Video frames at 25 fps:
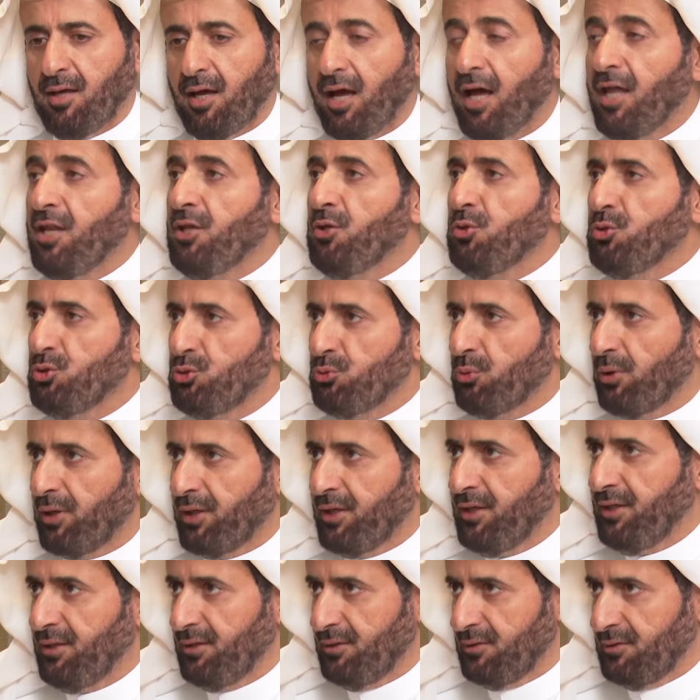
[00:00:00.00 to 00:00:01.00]
unusual
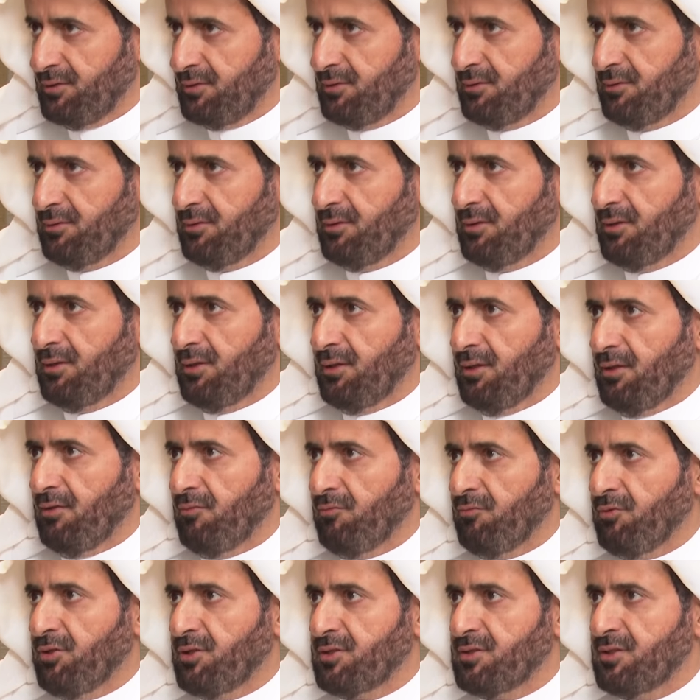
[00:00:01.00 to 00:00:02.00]
heat
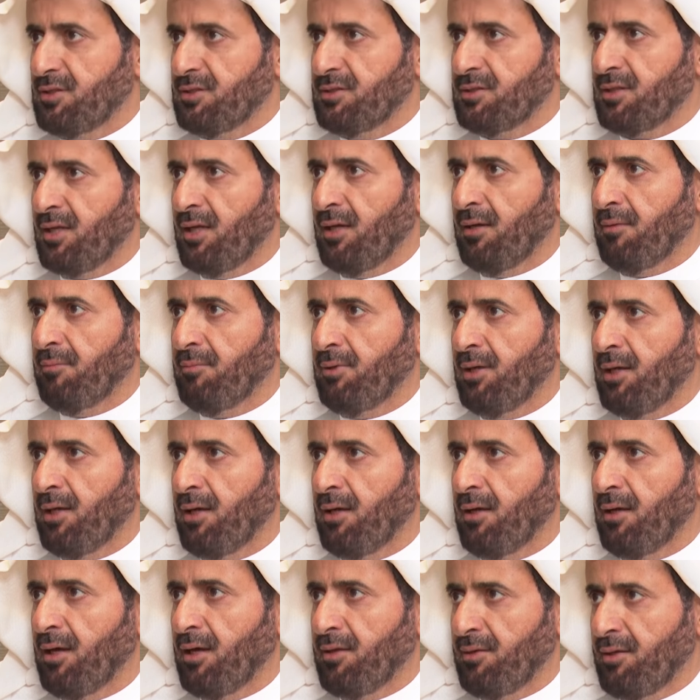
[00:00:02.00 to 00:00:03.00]
versus
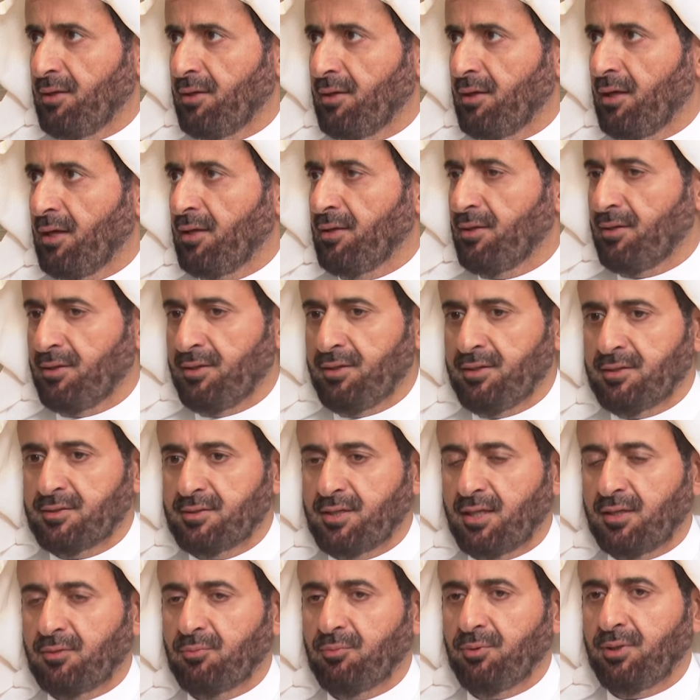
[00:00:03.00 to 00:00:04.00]
other years
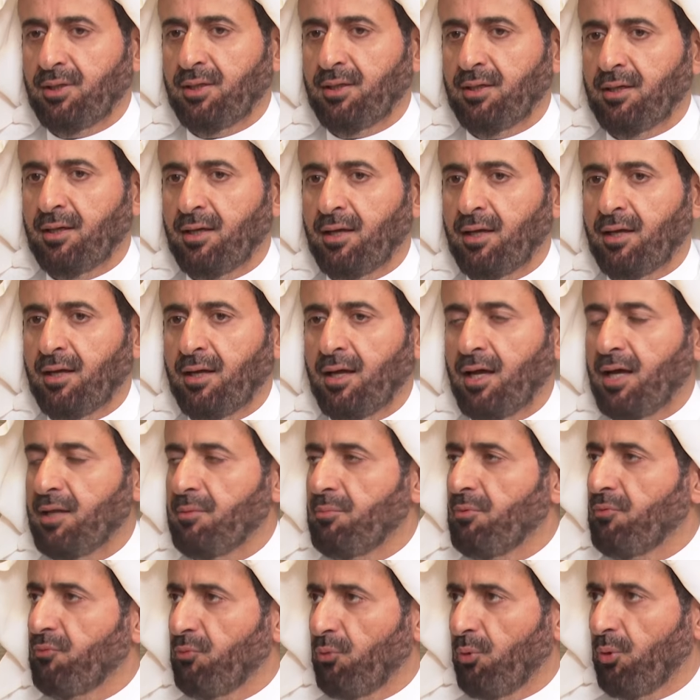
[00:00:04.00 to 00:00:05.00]
that we had
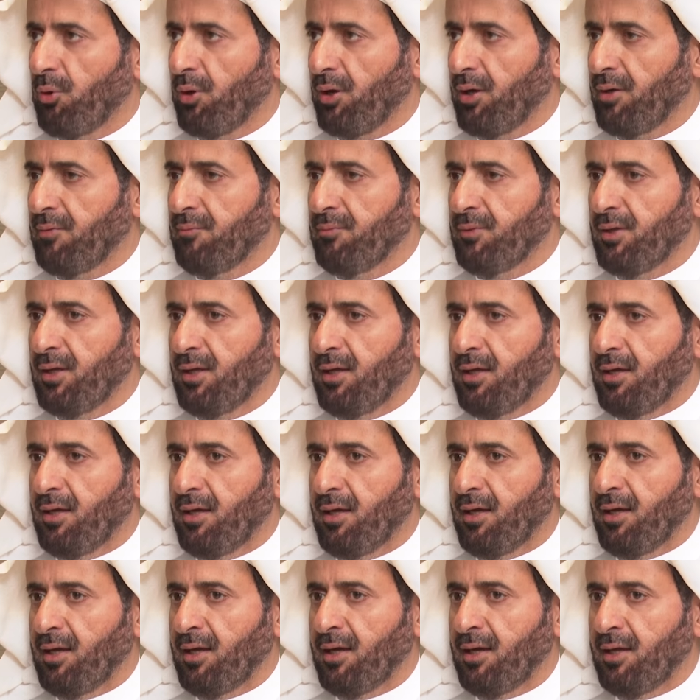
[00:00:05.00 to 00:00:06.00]
before. Sure.
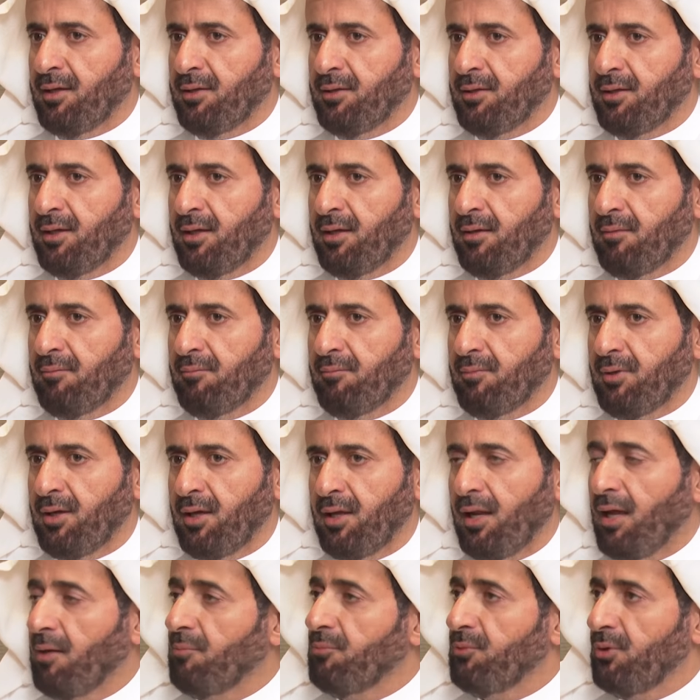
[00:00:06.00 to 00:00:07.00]
And
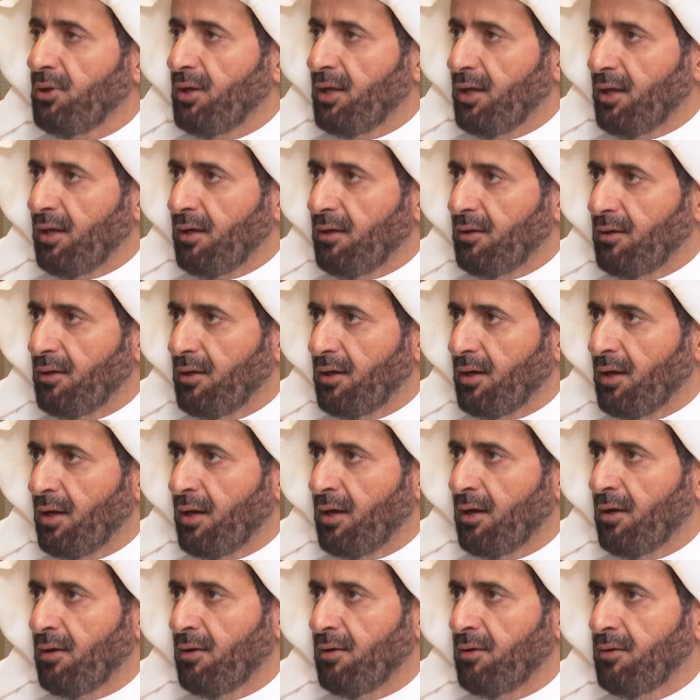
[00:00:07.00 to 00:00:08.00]
alhamdulillah,
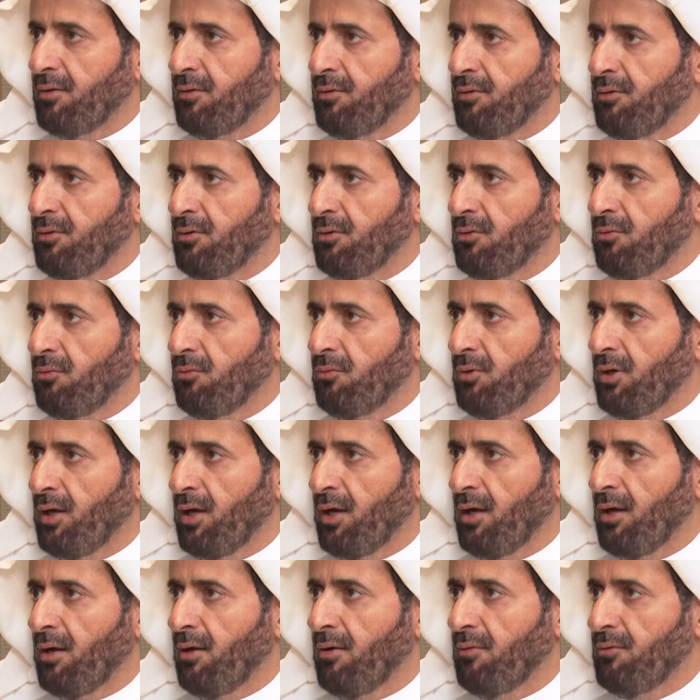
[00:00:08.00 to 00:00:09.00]

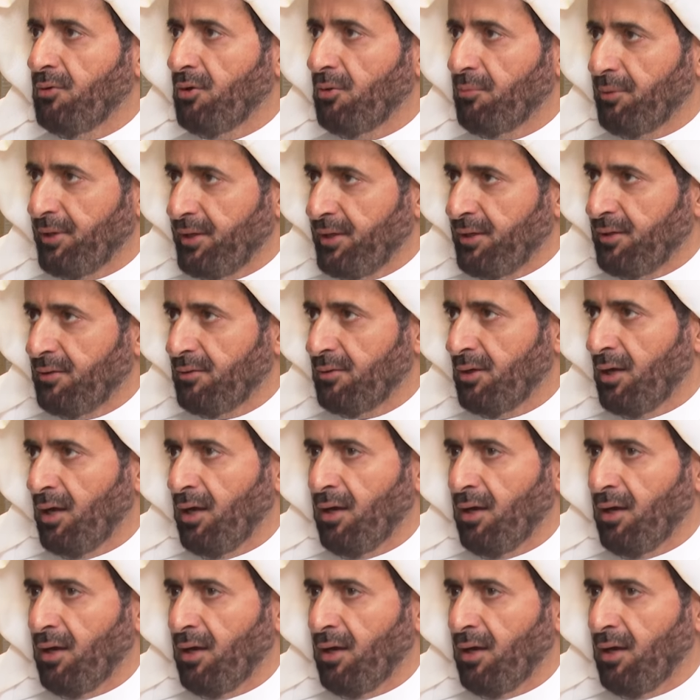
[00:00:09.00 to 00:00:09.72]
nobody